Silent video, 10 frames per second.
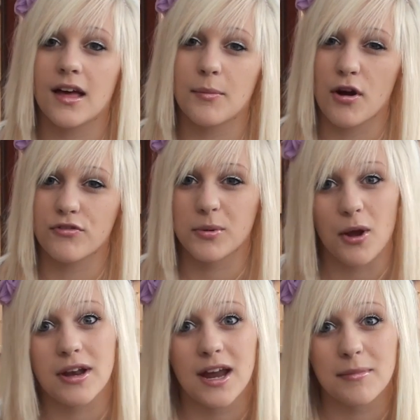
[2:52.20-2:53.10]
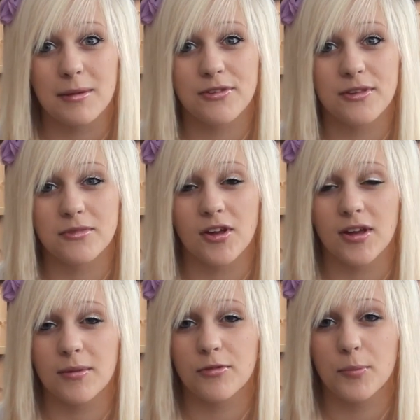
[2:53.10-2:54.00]
apart from going out maybe
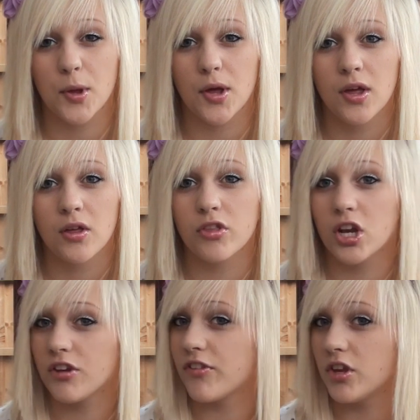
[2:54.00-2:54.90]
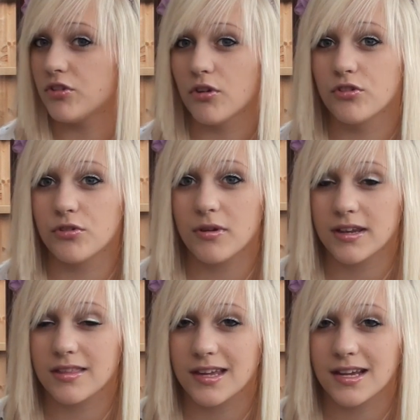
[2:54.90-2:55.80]
sometimes, but the nights that you don't do
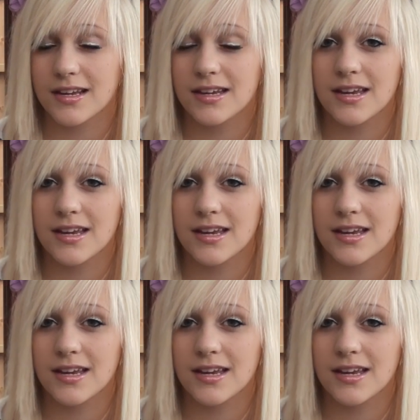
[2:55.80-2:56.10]
anything,